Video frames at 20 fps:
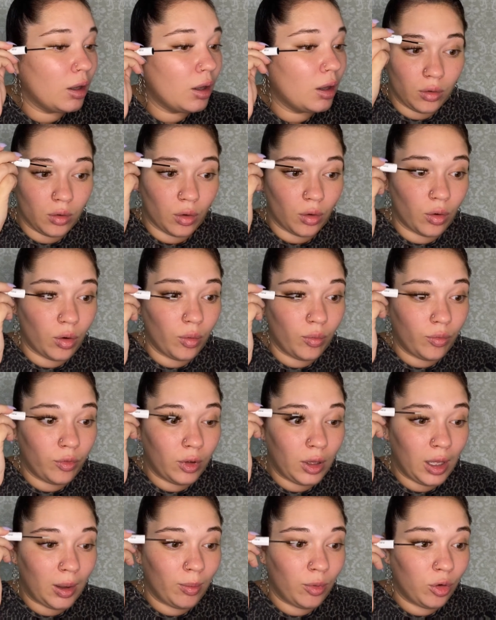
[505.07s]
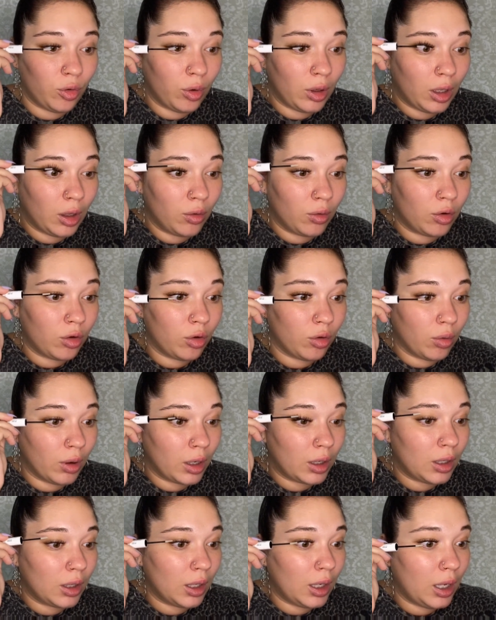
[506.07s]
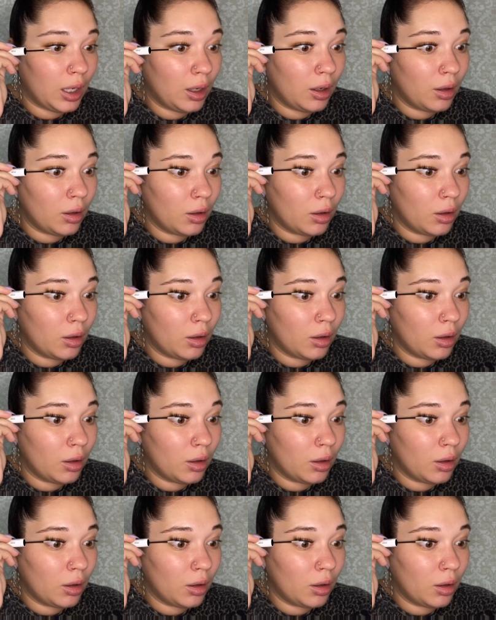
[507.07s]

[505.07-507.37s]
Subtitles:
So hopefully I'm doing it correctly.